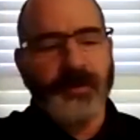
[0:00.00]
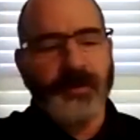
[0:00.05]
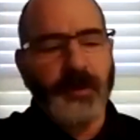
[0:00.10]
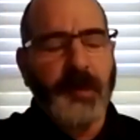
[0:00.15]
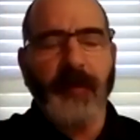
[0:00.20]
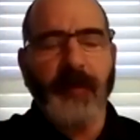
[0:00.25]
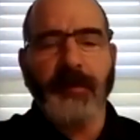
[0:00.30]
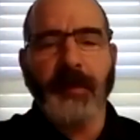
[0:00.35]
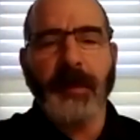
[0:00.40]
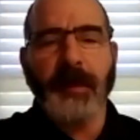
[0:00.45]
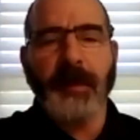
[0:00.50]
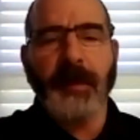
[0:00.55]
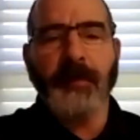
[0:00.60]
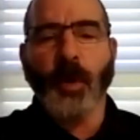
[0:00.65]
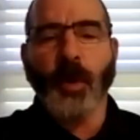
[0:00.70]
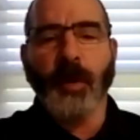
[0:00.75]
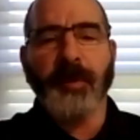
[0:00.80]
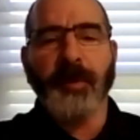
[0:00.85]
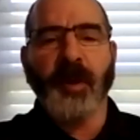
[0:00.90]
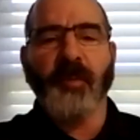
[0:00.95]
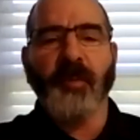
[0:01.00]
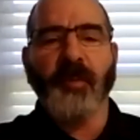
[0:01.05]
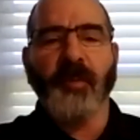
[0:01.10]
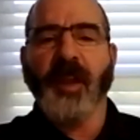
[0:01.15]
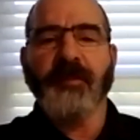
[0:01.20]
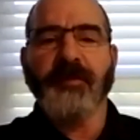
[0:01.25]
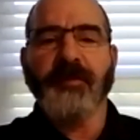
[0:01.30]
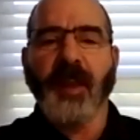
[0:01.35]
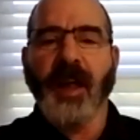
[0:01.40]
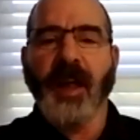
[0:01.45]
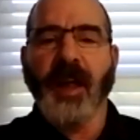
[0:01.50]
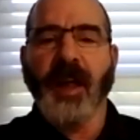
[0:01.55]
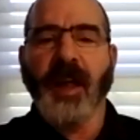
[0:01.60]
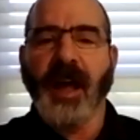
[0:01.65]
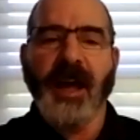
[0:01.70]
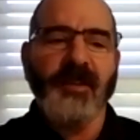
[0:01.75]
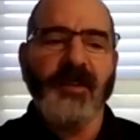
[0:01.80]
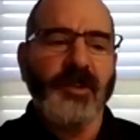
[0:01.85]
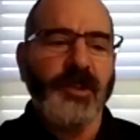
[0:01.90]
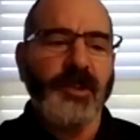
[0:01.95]
probably more built on the fly.
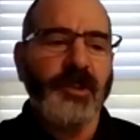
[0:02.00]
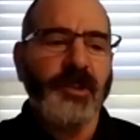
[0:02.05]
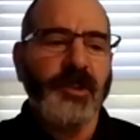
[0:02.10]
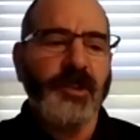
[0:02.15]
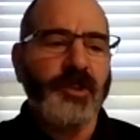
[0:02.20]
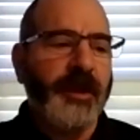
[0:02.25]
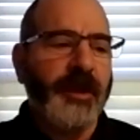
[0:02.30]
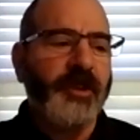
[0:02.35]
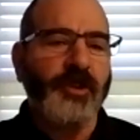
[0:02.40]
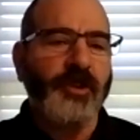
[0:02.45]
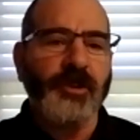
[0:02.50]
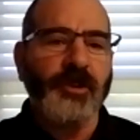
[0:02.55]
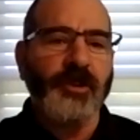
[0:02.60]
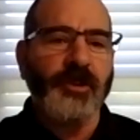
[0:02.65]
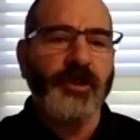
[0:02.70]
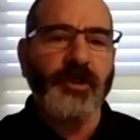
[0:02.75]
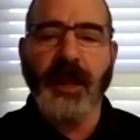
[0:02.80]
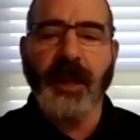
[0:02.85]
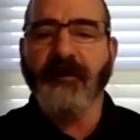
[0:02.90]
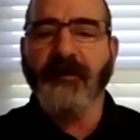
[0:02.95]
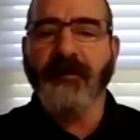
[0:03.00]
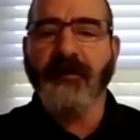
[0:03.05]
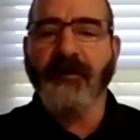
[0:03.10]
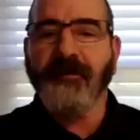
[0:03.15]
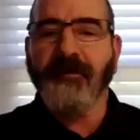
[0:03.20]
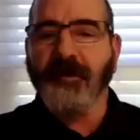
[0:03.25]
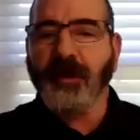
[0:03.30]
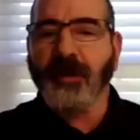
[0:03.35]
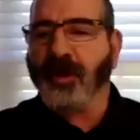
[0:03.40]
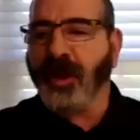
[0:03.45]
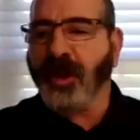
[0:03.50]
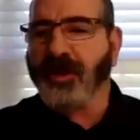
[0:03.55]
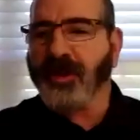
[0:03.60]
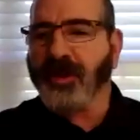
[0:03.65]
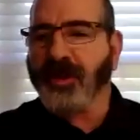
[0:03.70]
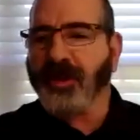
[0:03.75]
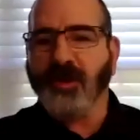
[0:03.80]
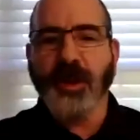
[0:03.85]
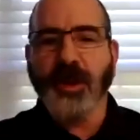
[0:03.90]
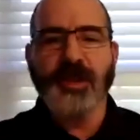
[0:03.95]
Obviously, some infrastructure is
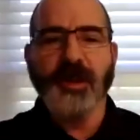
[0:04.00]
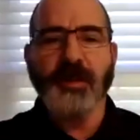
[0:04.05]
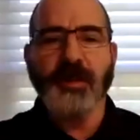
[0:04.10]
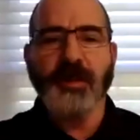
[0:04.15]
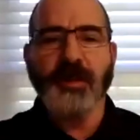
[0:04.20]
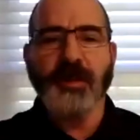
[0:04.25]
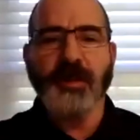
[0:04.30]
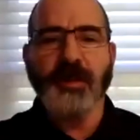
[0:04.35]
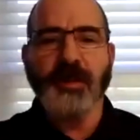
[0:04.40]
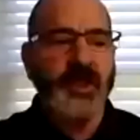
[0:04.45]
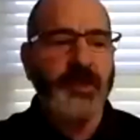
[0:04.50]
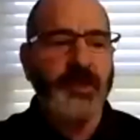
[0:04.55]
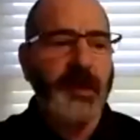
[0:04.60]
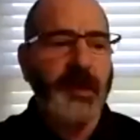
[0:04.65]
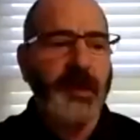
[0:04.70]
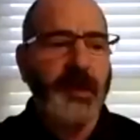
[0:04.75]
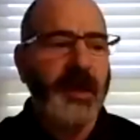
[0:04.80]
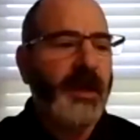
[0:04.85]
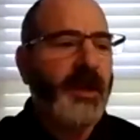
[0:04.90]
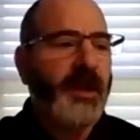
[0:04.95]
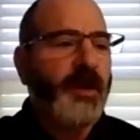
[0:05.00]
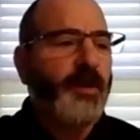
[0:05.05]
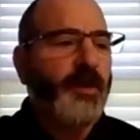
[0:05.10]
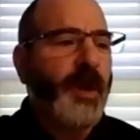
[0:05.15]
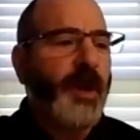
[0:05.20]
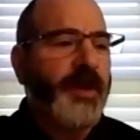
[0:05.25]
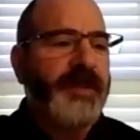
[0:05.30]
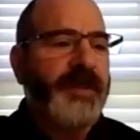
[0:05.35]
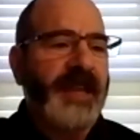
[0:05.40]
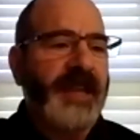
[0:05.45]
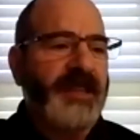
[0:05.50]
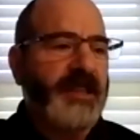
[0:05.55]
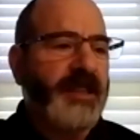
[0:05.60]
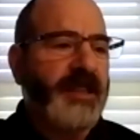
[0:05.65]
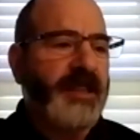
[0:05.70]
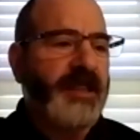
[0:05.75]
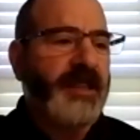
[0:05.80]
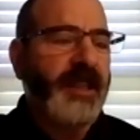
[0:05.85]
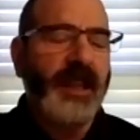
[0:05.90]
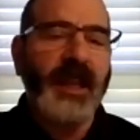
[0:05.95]
always in place, but
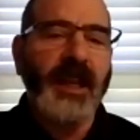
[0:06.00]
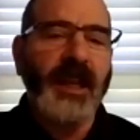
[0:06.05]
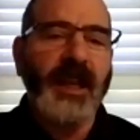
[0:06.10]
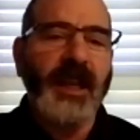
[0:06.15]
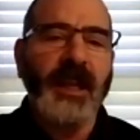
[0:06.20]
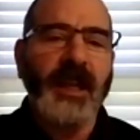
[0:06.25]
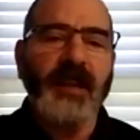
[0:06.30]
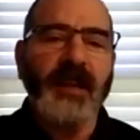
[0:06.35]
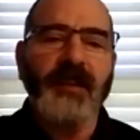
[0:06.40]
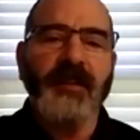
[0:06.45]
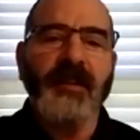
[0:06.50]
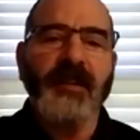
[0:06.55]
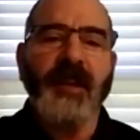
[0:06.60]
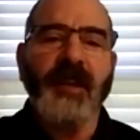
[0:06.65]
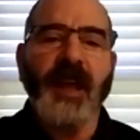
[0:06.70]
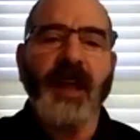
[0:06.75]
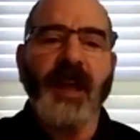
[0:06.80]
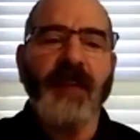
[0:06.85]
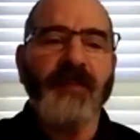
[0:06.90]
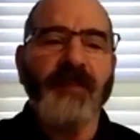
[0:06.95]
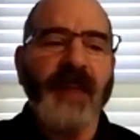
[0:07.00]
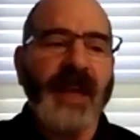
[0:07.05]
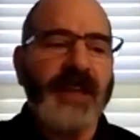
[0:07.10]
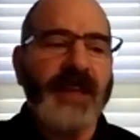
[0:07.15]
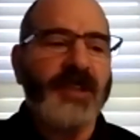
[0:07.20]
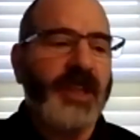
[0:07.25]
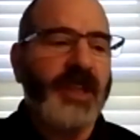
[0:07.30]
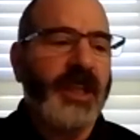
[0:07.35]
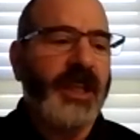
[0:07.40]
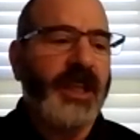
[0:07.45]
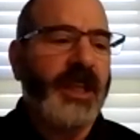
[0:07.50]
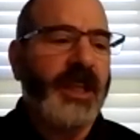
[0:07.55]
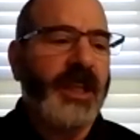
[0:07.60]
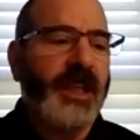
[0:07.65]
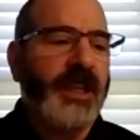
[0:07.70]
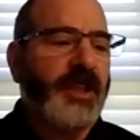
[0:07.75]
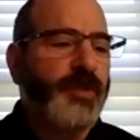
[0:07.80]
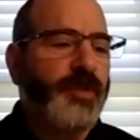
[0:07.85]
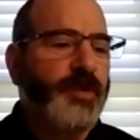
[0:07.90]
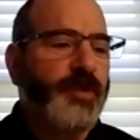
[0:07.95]
testing and
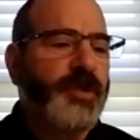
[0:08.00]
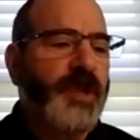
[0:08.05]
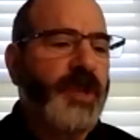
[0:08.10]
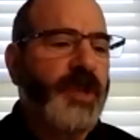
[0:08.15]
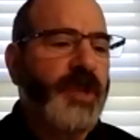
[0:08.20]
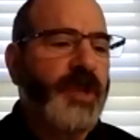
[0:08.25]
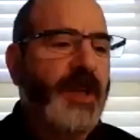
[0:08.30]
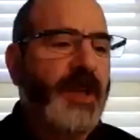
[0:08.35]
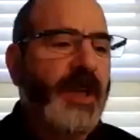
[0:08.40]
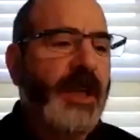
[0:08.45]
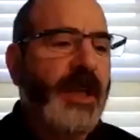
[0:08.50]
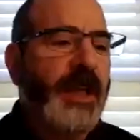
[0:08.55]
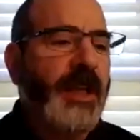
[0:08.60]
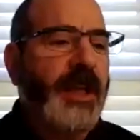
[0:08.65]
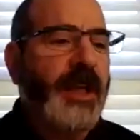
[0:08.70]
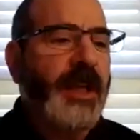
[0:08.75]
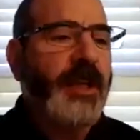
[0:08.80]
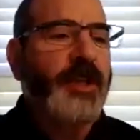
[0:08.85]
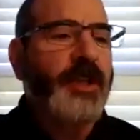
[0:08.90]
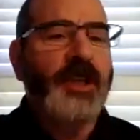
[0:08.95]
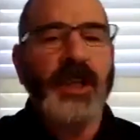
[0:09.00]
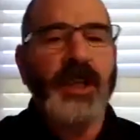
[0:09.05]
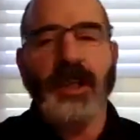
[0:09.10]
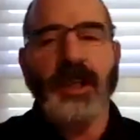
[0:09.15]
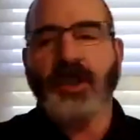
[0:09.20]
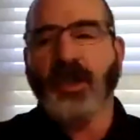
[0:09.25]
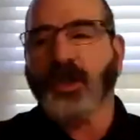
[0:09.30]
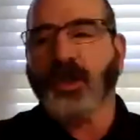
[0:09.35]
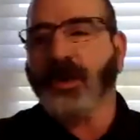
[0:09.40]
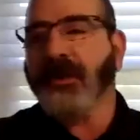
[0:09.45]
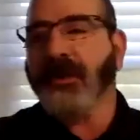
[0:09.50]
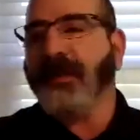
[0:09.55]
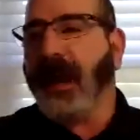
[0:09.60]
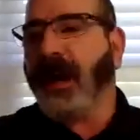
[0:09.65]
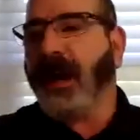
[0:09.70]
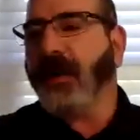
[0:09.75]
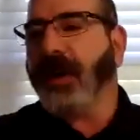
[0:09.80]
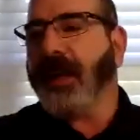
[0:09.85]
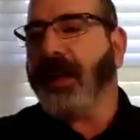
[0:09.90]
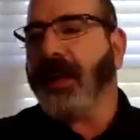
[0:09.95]
vaccines was each sort of
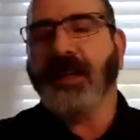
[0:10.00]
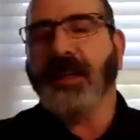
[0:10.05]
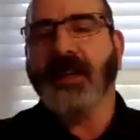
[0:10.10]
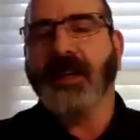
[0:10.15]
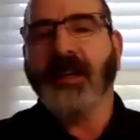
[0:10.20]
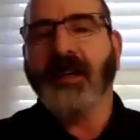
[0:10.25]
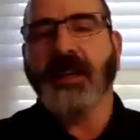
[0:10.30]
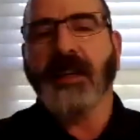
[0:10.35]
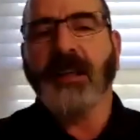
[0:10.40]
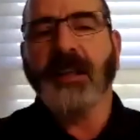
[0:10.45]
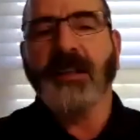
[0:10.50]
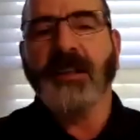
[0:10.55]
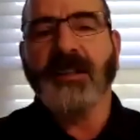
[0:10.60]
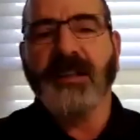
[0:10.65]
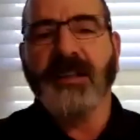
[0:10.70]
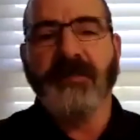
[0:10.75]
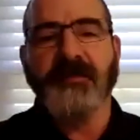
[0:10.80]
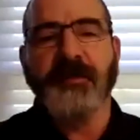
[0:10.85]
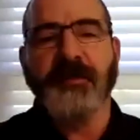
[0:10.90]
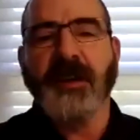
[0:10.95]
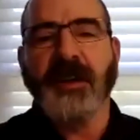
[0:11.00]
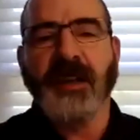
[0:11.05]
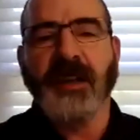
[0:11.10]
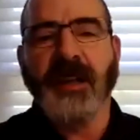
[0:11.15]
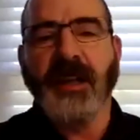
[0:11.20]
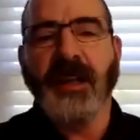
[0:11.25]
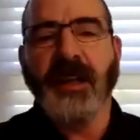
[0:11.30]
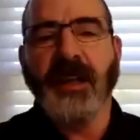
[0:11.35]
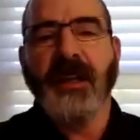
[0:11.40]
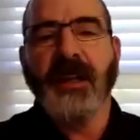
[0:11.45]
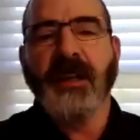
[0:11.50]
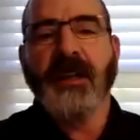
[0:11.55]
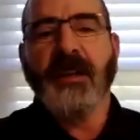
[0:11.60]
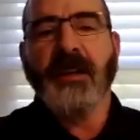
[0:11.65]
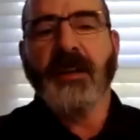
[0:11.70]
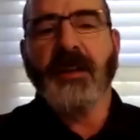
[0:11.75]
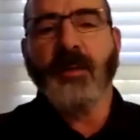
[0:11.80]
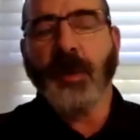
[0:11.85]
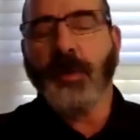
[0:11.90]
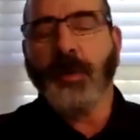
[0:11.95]
area did it a little differently.
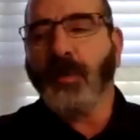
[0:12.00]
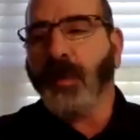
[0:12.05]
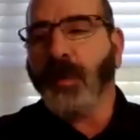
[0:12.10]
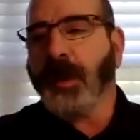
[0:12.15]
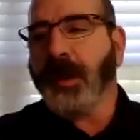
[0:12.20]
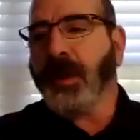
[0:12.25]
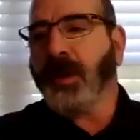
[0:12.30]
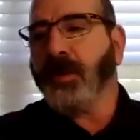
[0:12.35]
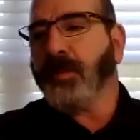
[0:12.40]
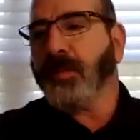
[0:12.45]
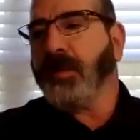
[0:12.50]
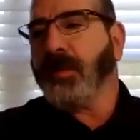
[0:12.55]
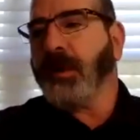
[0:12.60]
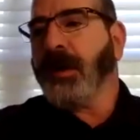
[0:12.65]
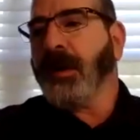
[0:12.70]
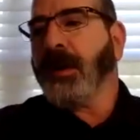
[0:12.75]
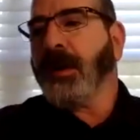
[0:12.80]
We